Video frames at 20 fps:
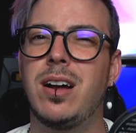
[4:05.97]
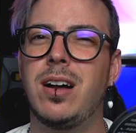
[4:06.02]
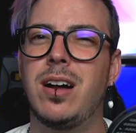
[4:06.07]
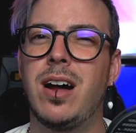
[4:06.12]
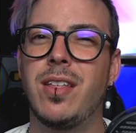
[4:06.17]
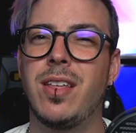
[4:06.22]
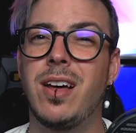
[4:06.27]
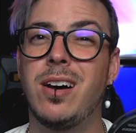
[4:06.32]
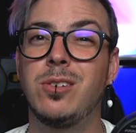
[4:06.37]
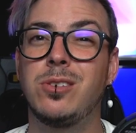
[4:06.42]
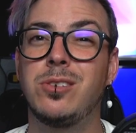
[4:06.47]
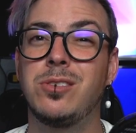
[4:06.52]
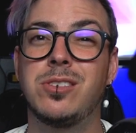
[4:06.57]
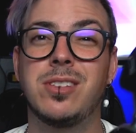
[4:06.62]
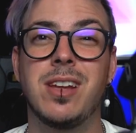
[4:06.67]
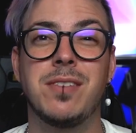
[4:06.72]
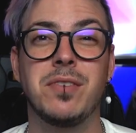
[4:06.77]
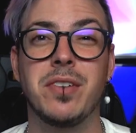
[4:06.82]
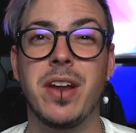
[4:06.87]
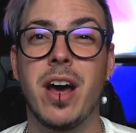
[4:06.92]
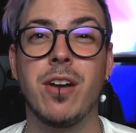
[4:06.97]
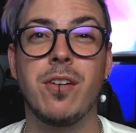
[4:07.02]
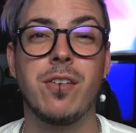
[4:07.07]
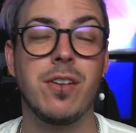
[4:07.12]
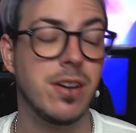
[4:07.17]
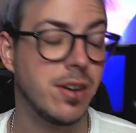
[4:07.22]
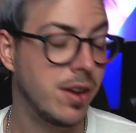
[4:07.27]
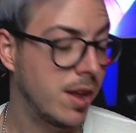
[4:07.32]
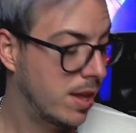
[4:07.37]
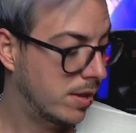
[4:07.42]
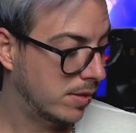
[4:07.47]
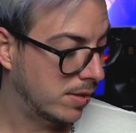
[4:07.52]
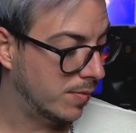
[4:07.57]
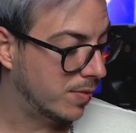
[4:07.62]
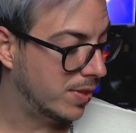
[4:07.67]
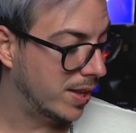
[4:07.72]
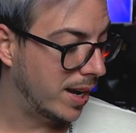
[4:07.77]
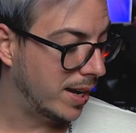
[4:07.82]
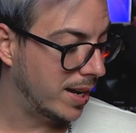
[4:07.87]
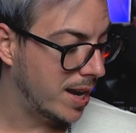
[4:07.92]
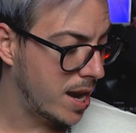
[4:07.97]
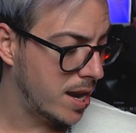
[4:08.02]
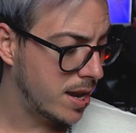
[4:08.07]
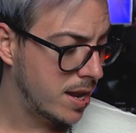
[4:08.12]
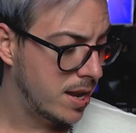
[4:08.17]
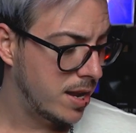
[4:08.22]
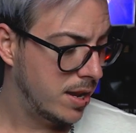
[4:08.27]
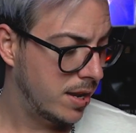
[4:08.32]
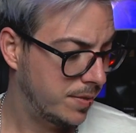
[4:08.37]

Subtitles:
1,700, something like that.